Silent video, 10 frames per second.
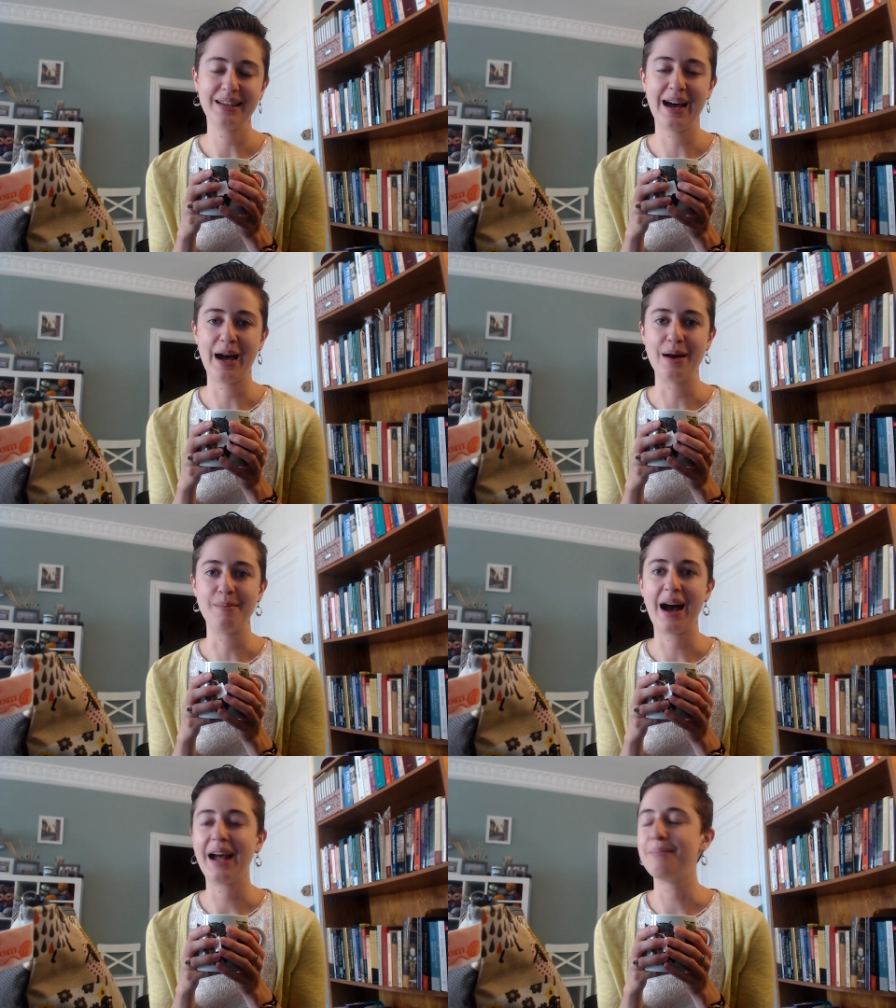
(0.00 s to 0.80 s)
Um,
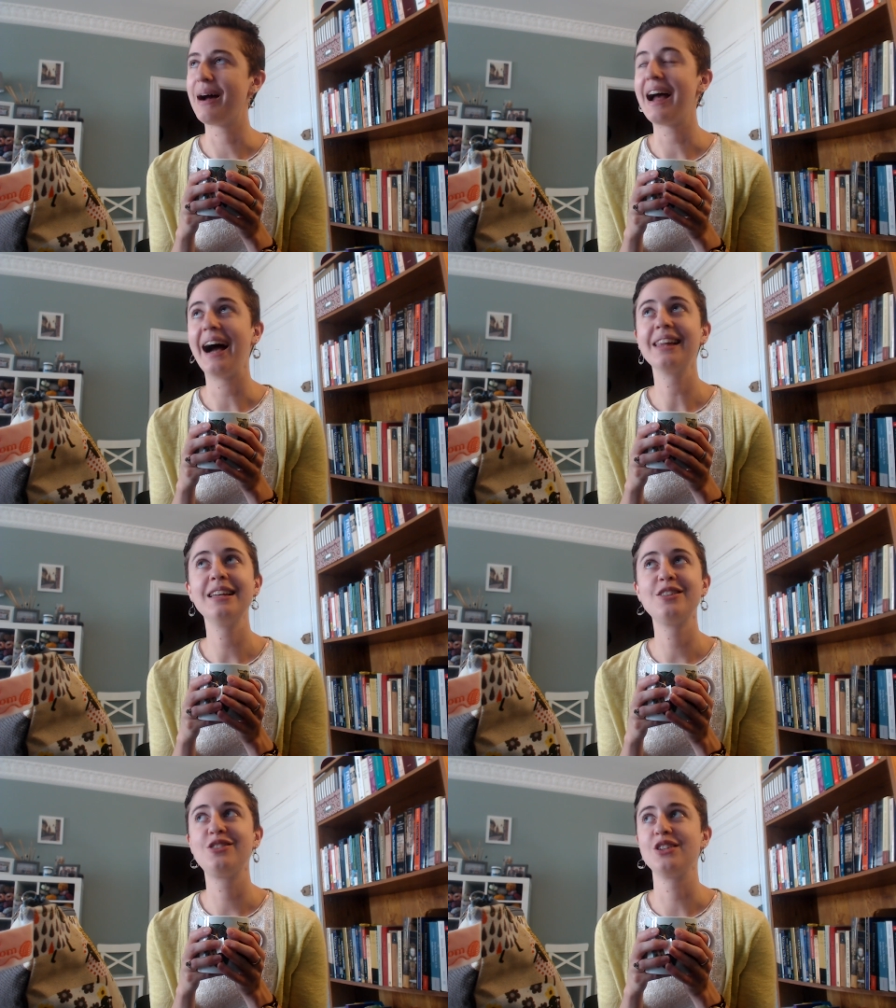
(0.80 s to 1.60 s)
I, my
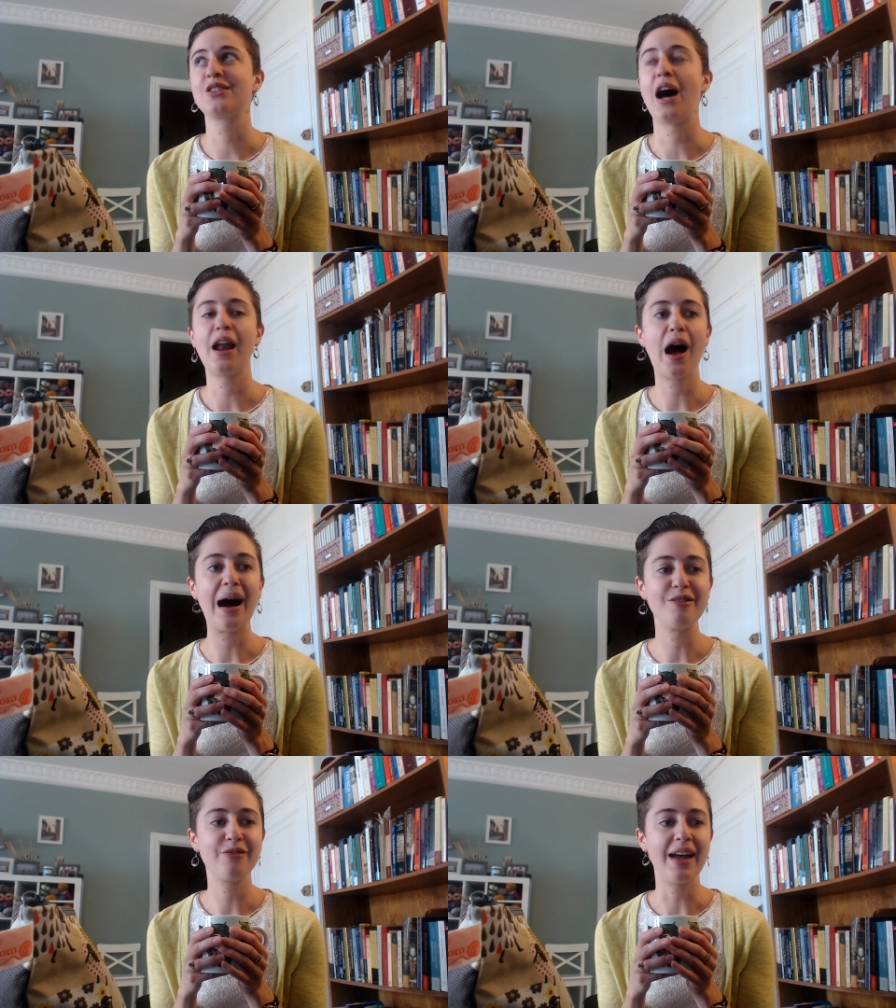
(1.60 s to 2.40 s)
eyelids just got
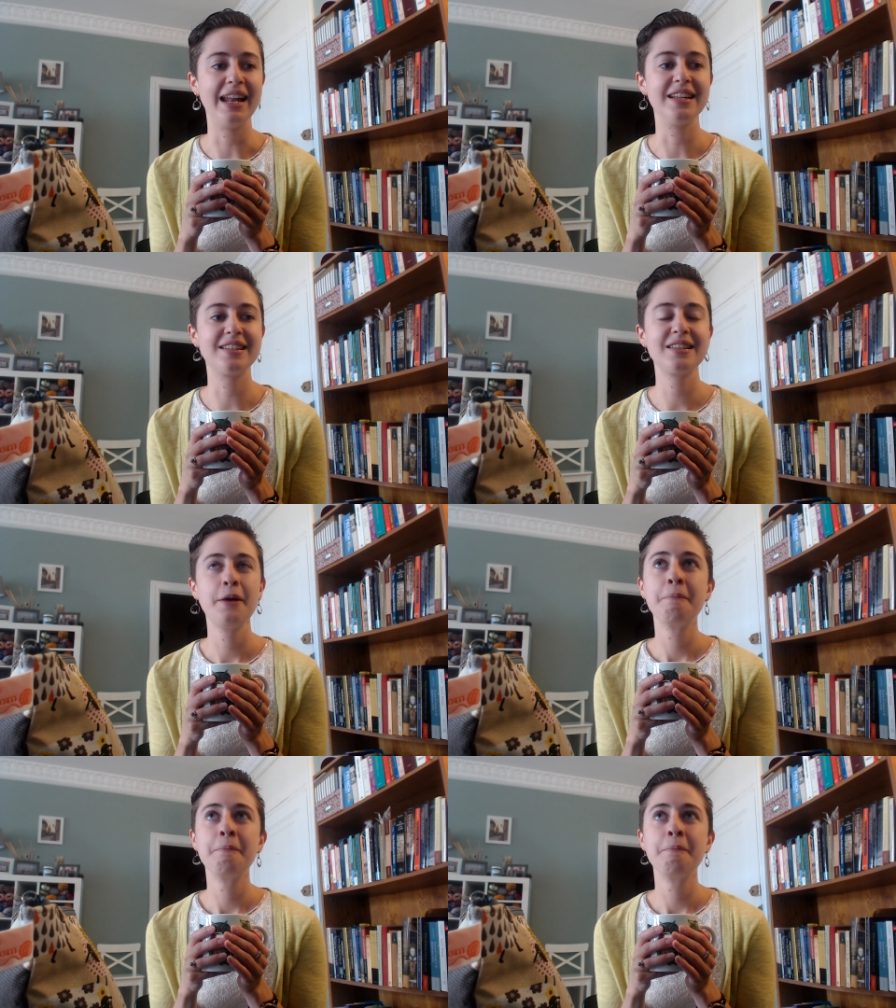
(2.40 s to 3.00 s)
off and it's